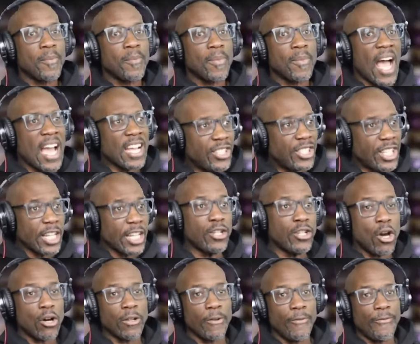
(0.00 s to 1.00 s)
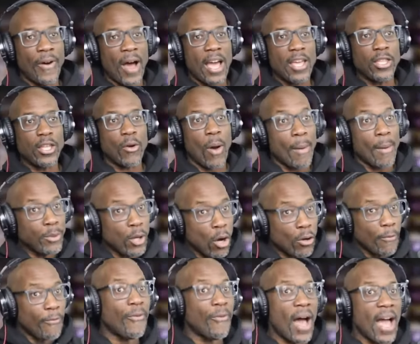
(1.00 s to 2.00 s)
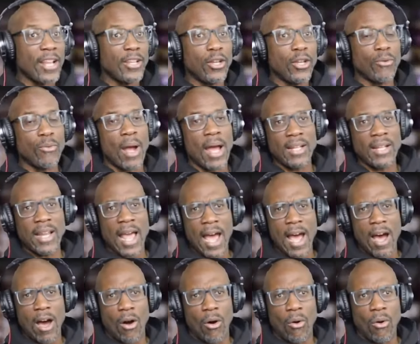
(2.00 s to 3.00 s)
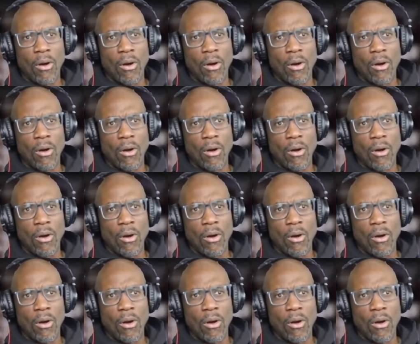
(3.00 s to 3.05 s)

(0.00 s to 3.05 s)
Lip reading: I did notify you. I'm notifying you right now.